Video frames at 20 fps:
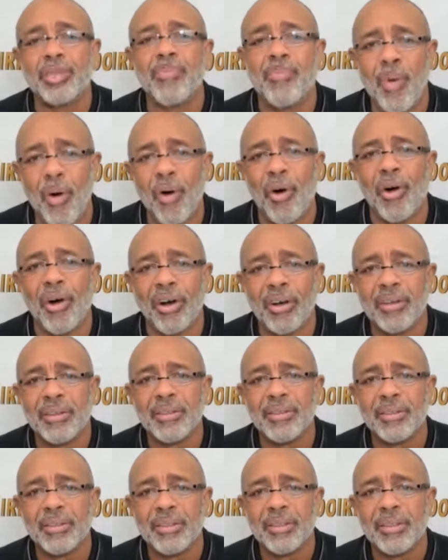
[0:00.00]
you more.
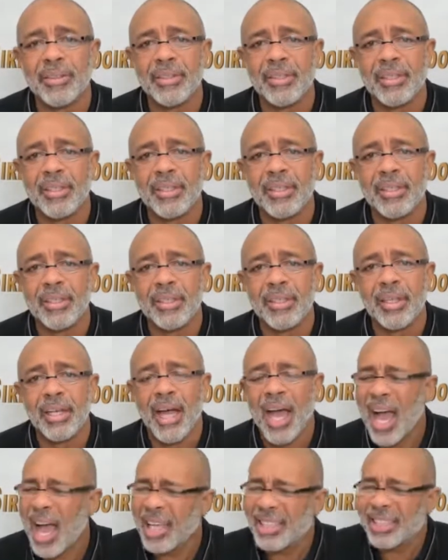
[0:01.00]

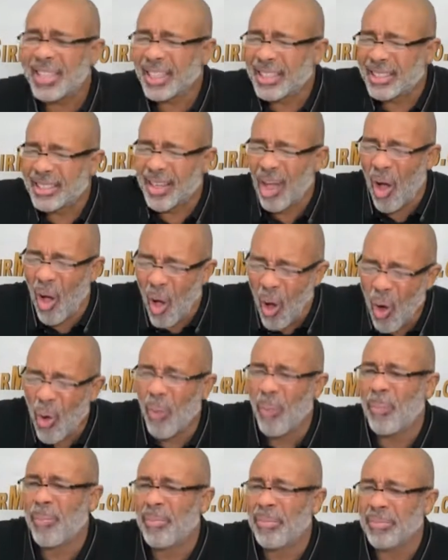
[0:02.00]
I just
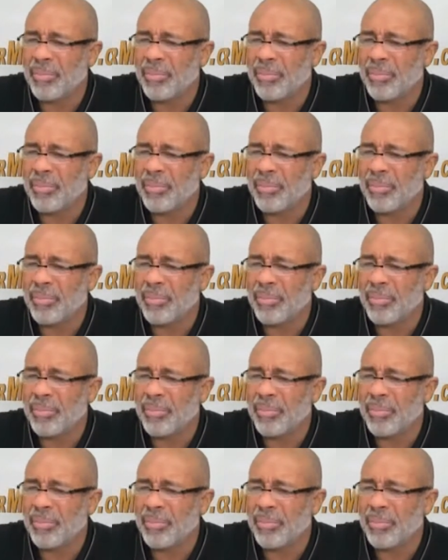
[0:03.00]
hope